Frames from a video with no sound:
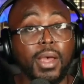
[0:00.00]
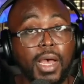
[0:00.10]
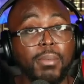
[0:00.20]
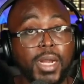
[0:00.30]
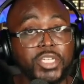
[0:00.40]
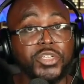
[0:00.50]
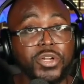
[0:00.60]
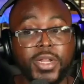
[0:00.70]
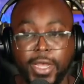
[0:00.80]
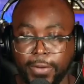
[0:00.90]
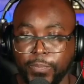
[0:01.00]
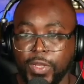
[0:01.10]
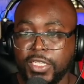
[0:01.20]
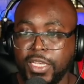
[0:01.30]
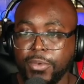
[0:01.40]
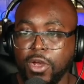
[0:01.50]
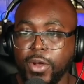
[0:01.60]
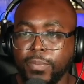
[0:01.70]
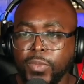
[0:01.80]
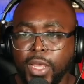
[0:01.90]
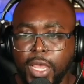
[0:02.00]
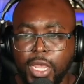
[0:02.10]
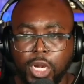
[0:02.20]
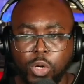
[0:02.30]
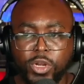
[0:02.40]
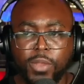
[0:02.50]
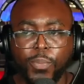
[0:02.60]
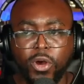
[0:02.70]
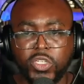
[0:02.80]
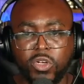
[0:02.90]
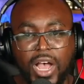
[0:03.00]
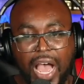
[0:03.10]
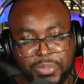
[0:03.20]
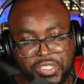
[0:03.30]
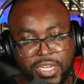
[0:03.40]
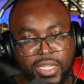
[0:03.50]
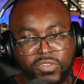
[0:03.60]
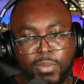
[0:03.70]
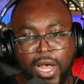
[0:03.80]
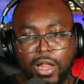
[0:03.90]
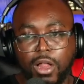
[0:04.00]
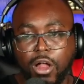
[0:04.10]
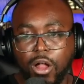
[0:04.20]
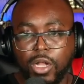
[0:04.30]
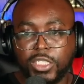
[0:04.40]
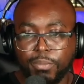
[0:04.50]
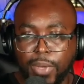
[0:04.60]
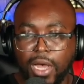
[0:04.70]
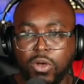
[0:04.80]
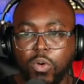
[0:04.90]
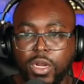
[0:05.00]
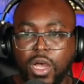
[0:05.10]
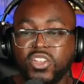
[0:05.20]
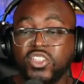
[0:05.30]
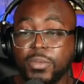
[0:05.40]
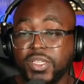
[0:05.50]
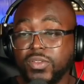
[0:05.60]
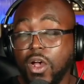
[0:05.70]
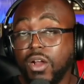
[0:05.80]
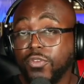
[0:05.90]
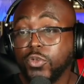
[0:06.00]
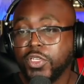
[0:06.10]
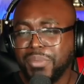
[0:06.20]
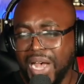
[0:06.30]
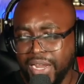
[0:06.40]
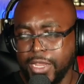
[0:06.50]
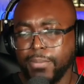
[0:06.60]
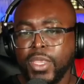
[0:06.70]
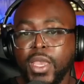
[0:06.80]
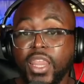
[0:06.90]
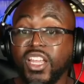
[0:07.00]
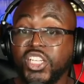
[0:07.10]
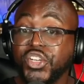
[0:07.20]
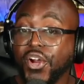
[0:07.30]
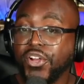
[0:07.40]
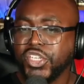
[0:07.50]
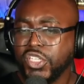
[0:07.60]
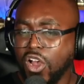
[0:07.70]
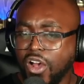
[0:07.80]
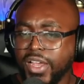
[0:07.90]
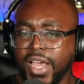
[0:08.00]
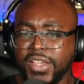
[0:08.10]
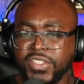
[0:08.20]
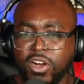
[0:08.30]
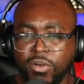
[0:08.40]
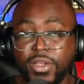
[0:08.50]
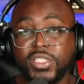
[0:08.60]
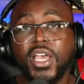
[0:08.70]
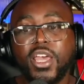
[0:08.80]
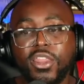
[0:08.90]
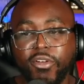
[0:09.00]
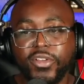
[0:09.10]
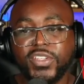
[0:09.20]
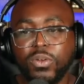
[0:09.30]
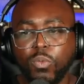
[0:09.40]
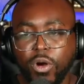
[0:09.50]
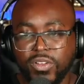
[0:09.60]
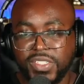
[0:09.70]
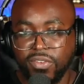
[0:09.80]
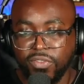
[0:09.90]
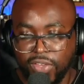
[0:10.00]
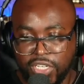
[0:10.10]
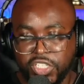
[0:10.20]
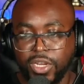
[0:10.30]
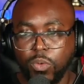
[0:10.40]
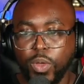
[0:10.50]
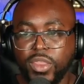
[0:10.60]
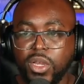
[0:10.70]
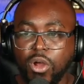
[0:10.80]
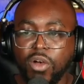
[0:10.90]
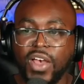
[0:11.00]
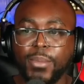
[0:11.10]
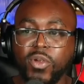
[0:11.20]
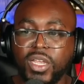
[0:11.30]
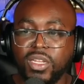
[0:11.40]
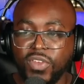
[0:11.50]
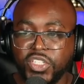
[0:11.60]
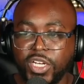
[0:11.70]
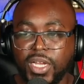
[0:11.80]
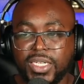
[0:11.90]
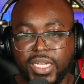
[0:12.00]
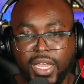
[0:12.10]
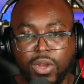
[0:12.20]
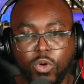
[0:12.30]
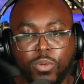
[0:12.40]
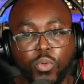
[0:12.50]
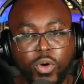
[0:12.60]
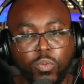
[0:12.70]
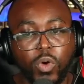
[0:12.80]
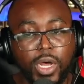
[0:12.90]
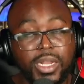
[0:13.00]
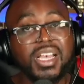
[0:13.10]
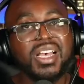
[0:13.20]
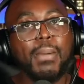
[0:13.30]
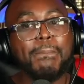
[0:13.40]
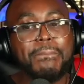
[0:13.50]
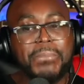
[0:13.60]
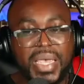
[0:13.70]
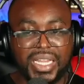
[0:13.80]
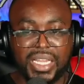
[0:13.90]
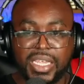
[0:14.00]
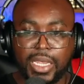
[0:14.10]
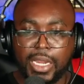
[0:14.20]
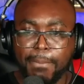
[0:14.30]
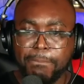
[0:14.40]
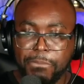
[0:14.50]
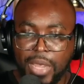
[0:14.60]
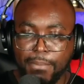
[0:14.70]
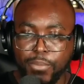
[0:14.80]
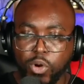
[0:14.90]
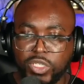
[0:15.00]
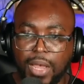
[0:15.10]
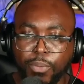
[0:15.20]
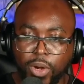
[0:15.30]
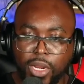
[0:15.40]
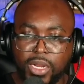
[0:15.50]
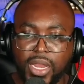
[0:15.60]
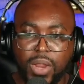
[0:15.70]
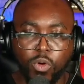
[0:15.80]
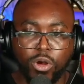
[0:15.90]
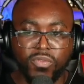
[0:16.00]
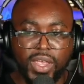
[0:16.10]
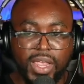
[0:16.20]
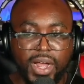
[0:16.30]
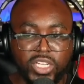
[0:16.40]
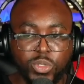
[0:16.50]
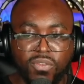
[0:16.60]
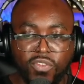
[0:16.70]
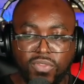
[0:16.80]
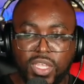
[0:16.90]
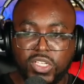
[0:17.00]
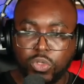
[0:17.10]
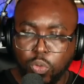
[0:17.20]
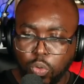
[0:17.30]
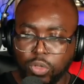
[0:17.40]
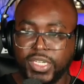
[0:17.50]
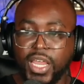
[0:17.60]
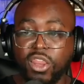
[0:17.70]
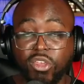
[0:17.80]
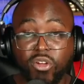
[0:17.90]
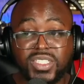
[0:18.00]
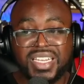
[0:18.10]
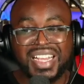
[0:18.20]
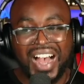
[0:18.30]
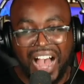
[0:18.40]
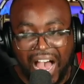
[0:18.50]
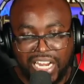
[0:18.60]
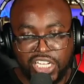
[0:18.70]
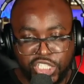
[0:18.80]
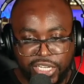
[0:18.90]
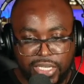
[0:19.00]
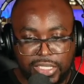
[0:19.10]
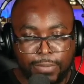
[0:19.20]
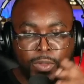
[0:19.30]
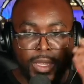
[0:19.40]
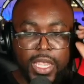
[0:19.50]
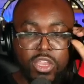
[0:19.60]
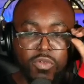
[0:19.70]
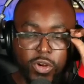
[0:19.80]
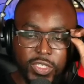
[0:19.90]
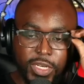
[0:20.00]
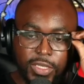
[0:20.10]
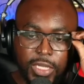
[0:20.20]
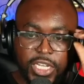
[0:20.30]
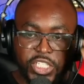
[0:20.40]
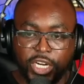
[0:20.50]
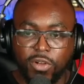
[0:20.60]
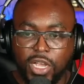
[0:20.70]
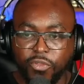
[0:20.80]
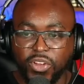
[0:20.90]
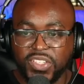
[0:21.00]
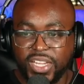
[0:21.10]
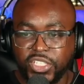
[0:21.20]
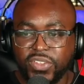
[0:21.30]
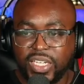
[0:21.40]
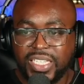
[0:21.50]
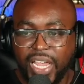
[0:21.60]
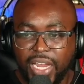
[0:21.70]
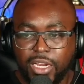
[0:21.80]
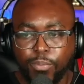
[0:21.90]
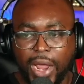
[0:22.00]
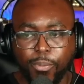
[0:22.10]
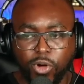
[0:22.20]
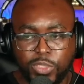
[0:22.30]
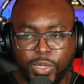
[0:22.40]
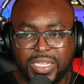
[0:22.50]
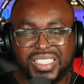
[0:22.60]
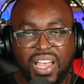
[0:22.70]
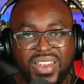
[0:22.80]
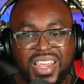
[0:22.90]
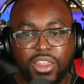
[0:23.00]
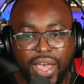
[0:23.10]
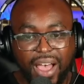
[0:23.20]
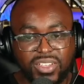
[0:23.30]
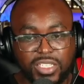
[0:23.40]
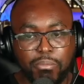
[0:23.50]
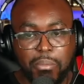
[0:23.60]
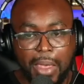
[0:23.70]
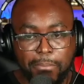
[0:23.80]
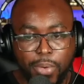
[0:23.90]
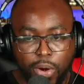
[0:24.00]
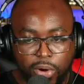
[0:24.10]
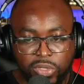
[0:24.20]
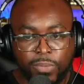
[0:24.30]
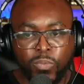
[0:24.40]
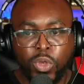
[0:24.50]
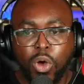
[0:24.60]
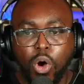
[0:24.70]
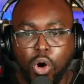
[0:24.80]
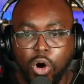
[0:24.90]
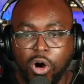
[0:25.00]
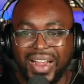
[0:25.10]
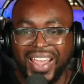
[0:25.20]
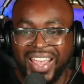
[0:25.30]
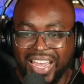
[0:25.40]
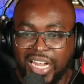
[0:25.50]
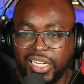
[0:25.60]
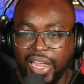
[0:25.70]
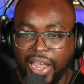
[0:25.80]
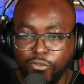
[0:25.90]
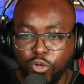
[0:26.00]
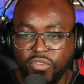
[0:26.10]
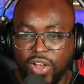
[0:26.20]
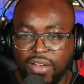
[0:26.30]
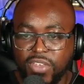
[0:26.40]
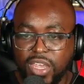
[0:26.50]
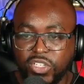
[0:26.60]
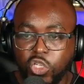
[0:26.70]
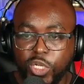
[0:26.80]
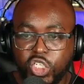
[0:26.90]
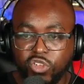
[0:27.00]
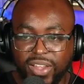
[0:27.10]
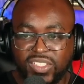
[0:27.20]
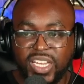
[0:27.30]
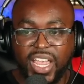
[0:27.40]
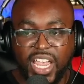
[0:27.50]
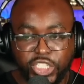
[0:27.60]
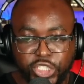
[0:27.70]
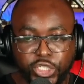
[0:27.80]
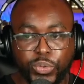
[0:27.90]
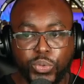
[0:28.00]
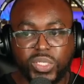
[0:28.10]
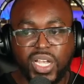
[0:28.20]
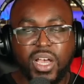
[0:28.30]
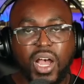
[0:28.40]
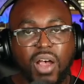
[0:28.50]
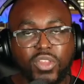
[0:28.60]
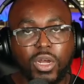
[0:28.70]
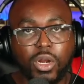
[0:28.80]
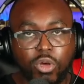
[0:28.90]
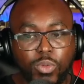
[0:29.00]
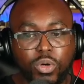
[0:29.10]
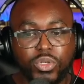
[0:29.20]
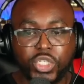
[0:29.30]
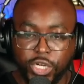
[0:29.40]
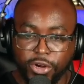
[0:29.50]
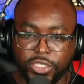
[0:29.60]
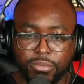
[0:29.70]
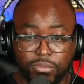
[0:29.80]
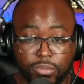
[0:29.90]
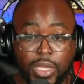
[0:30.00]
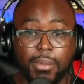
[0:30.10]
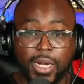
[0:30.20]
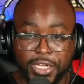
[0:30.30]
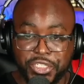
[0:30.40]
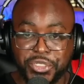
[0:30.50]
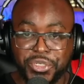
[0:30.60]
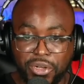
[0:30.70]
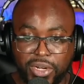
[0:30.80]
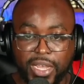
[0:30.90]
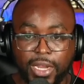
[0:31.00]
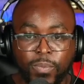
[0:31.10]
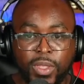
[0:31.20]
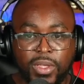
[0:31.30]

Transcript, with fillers: I'm glad you know that. Let's keep going. Including personal abstinence from alcohol, tobacco, and other substances harmful to the body. The church is organized across 13 worlds division, with the North American division containing 1.1 million members operating a network of 850 schools and 13 colleges and universities. General conference sessions attended by approximately 70,000 members are held every five years to address the issues of the global church. I'm glad you know that.